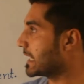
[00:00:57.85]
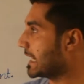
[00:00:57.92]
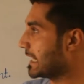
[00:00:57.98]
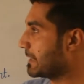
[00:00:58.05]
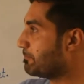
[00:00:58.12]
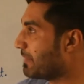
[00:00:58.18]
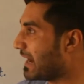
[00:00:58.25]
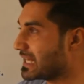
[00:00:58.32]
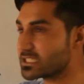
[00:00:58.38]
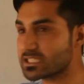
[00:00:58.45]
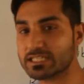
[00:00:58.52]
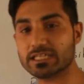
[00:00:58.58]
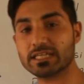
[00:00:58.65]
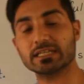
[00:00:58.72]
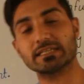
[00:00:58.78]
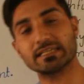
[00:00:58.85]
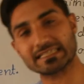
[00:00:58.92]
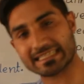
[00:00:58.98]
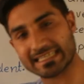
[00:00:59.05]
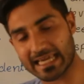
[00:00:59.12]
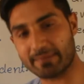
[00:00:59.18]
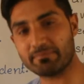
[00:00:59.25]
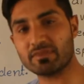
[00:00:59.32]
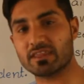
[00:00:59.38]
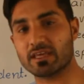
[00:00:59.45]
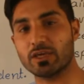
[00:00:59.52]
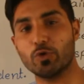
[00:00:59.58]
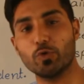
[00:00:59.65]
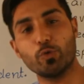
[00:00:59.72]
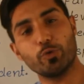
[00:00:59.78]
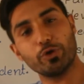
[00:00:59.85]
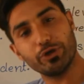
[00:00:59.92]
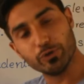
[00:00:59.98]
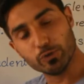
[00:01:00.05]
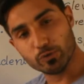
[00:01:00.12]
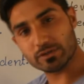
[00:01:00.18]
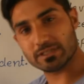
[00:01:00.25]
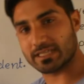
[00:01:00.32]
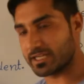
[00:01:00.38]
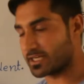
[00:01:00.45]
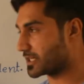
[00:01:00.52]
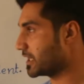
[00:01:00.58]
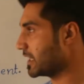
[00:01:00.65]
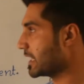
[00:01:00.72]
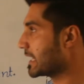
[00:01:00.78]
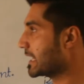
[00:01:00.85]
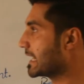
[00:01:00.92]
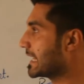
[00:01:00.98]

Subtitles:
In past, the same thing you use there.